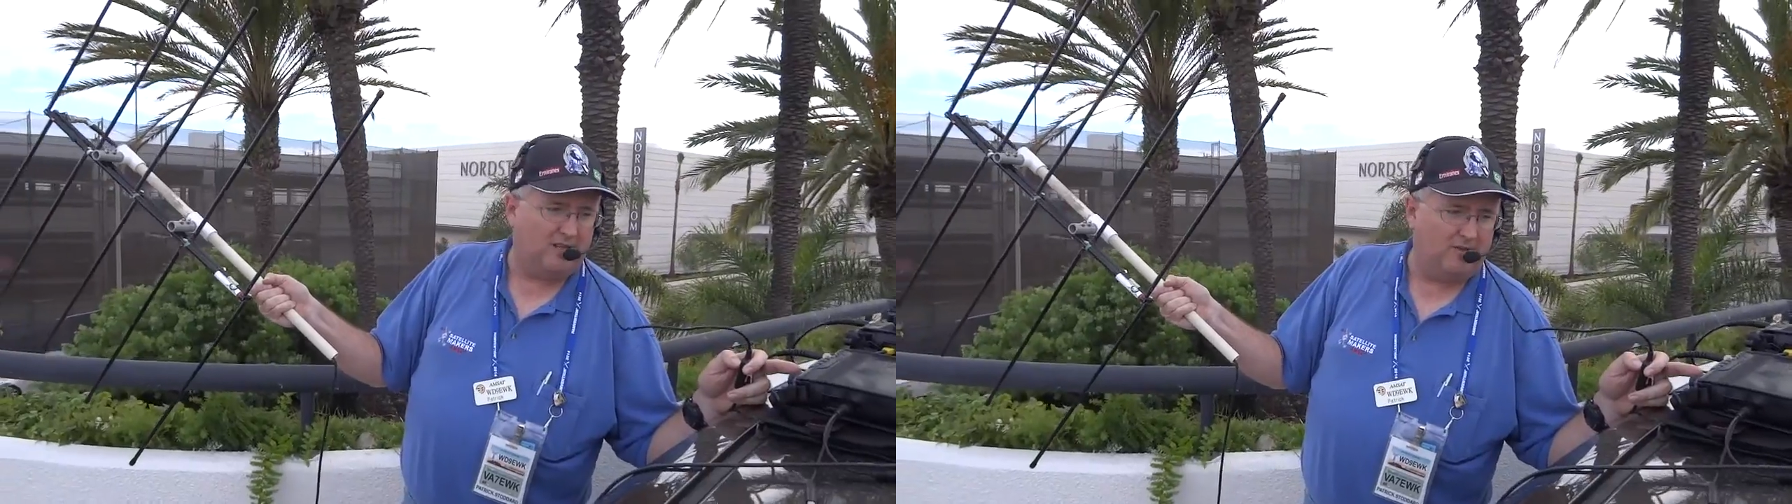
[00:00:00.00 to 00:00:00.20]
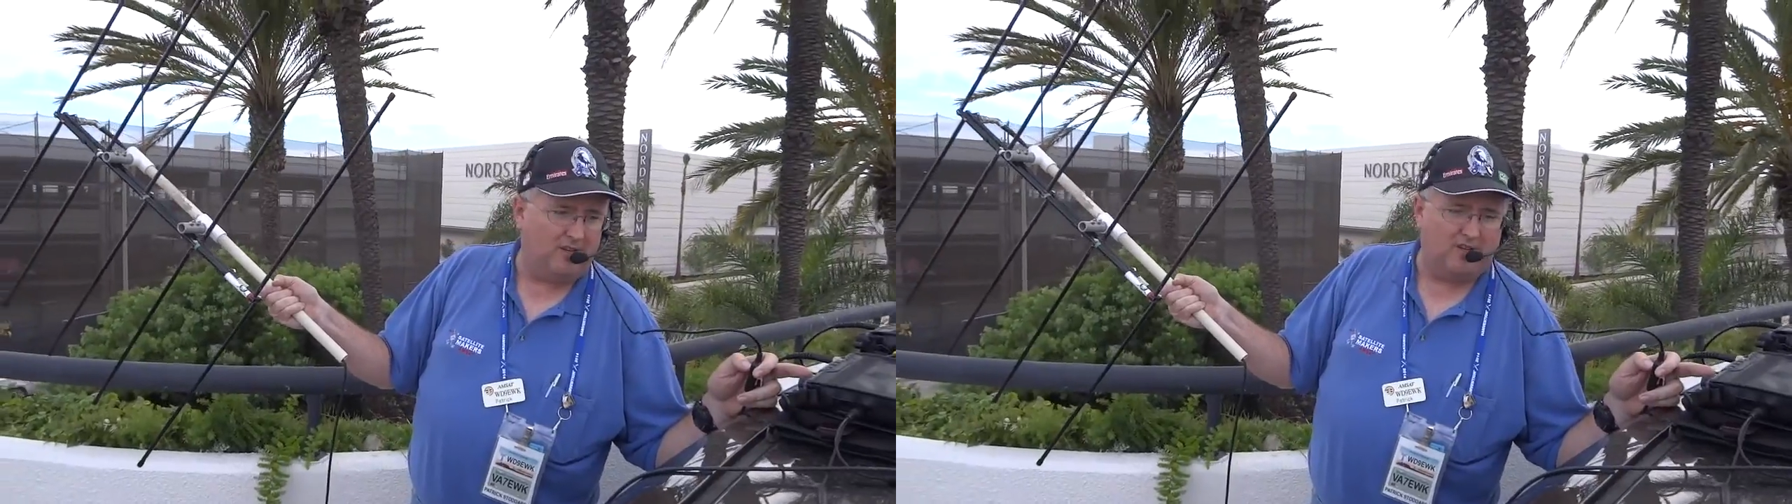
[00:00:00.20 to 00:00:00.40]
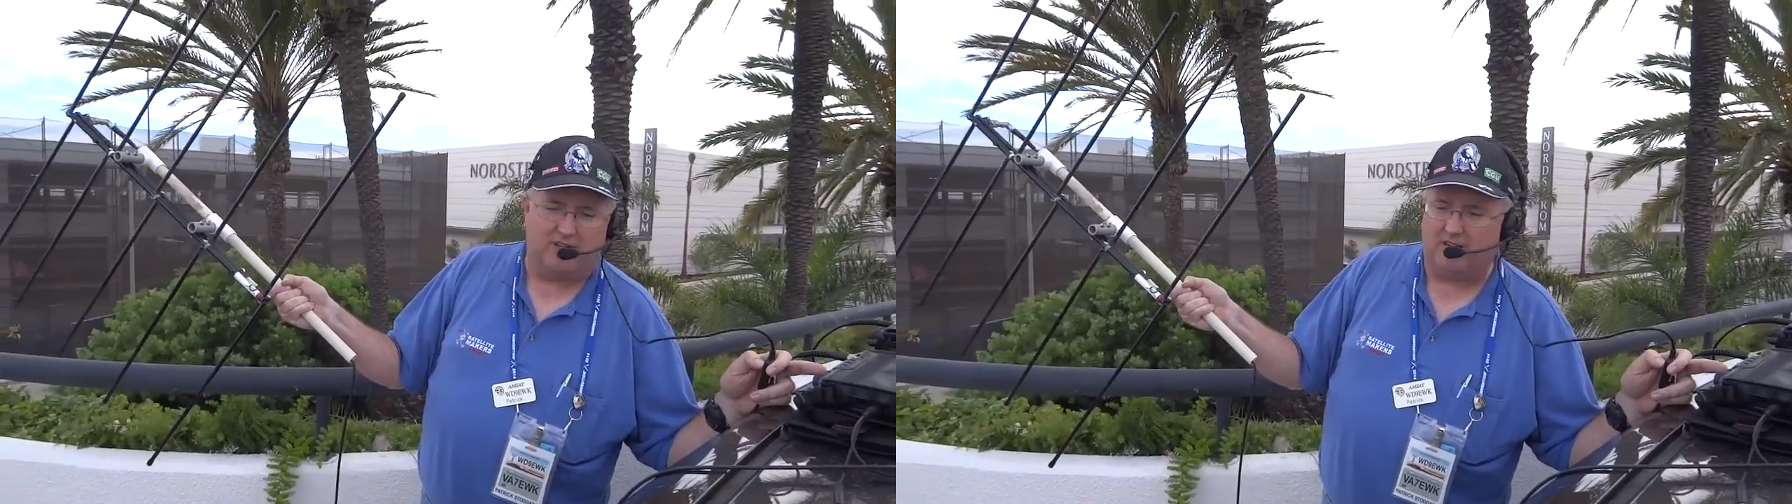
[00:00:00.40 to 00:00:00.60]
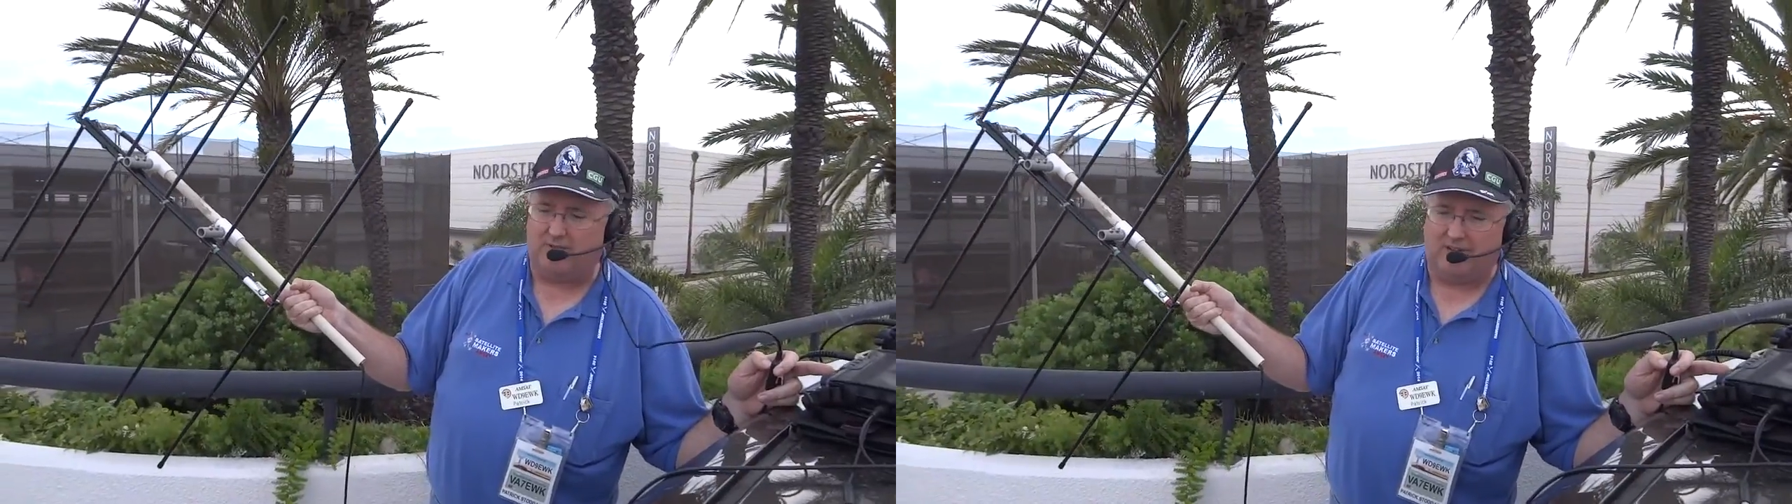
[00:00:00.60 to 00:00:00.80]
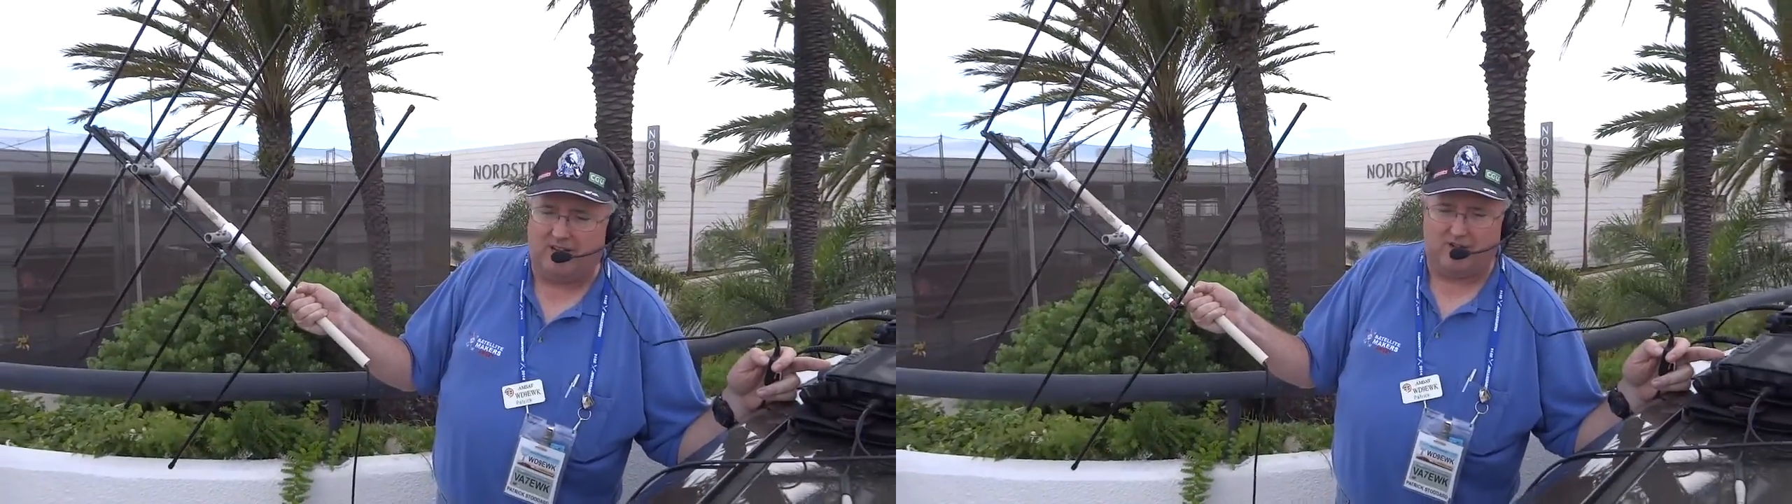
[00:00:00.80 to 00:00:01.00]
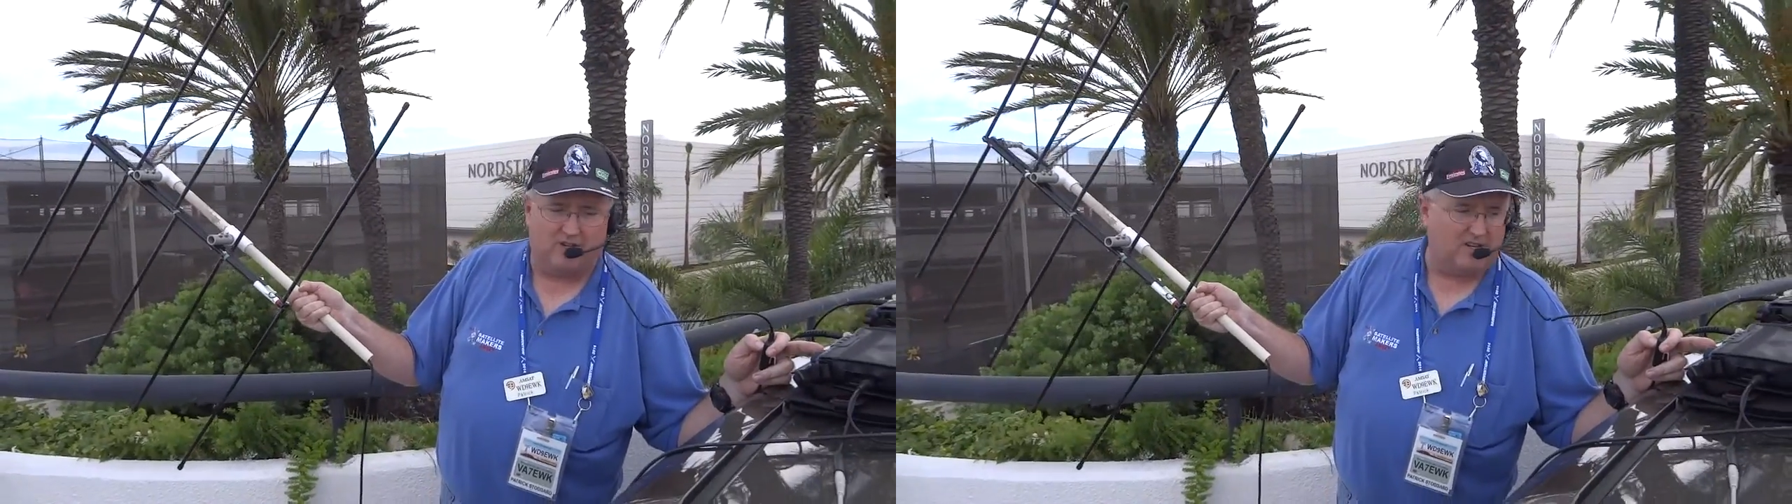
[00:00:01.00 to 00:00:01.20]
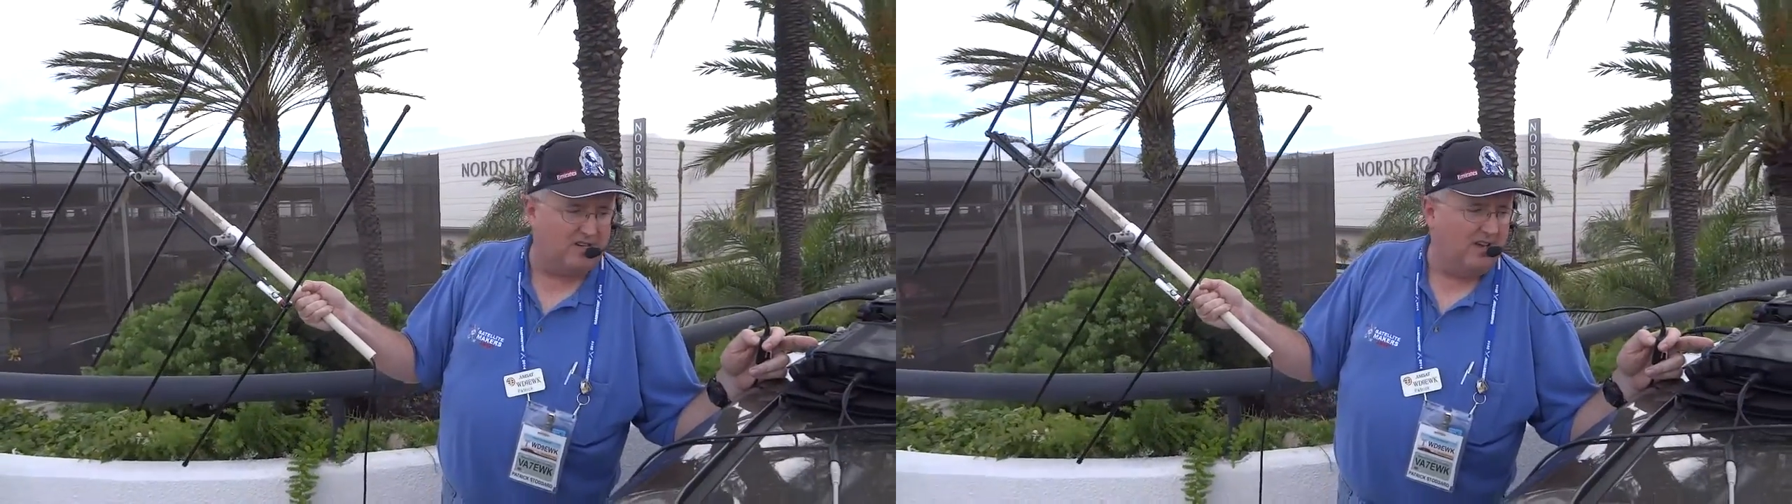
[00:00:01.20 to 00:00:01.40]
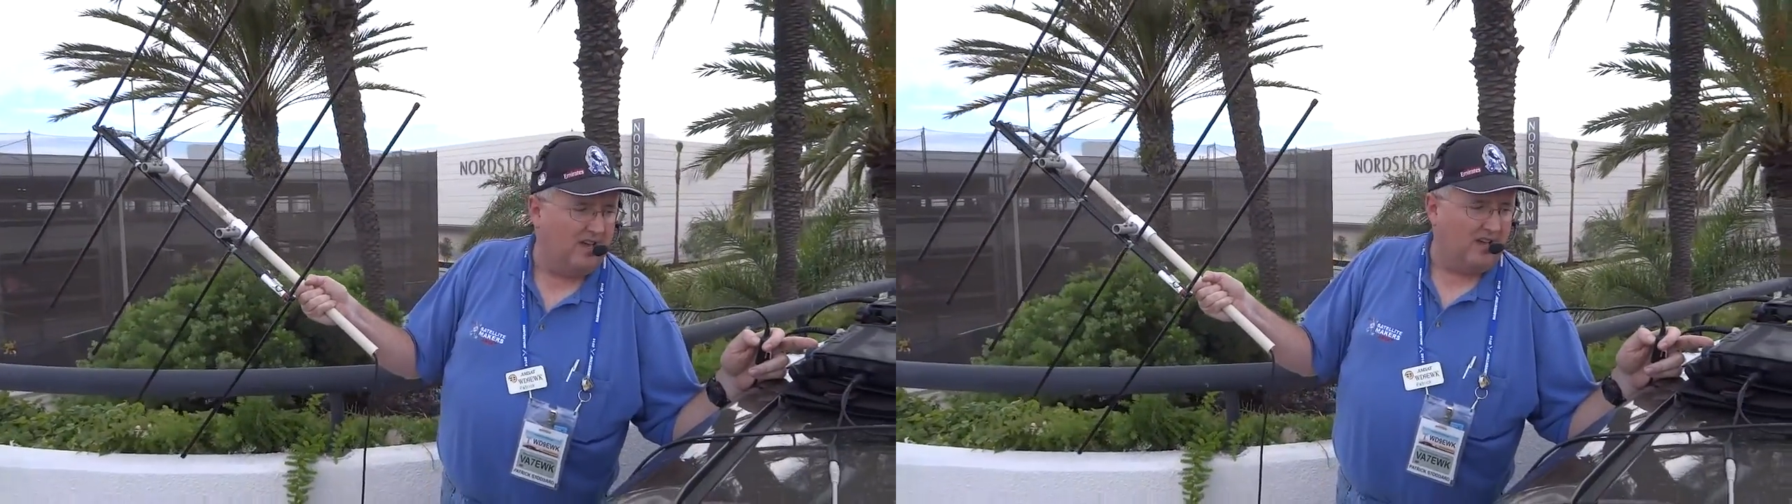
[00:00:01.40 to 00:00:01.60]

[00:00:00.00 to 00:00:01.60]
Division Convention